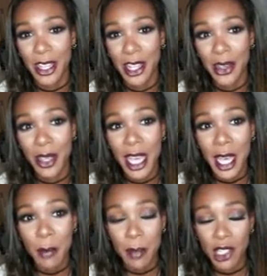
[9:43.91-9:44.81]
So
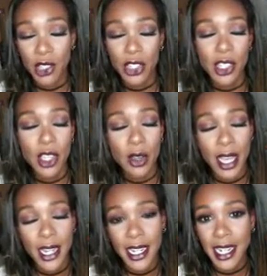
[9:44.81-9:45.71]
be sure to go
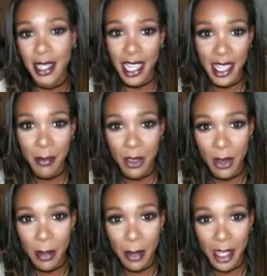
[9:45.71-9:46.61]
ahead and hit that
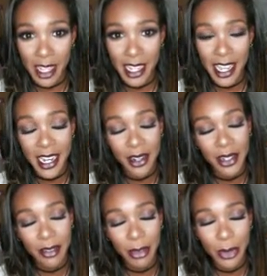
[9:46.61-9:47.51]
subscribe button, and I'll
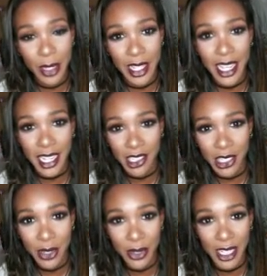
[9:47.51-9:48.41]
look forward to catching
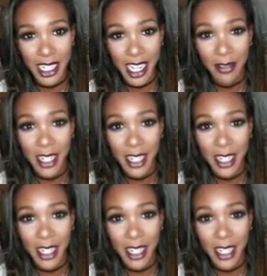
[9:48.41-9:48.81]
you on the next